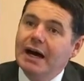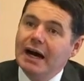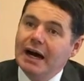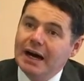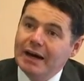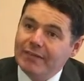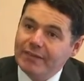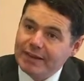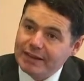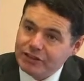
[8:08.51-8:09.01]

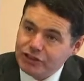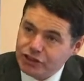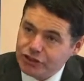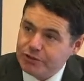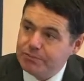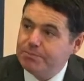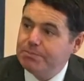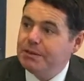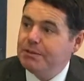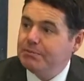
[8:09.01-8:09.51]
And they
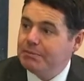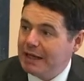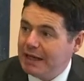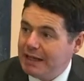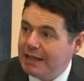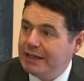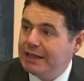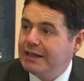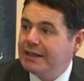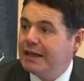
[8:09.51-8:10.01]
should be
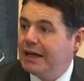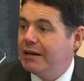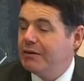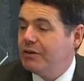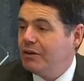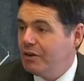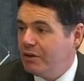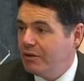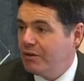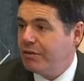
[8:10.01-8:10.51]
making now
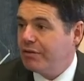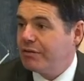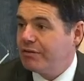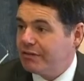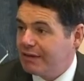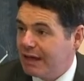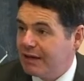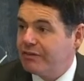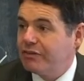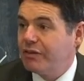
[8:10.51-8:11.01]
use of
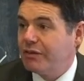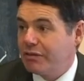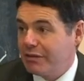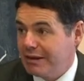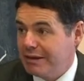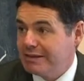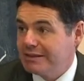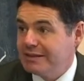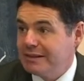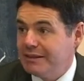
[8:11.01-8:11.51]
that
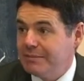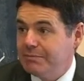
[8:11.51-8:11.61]
facility,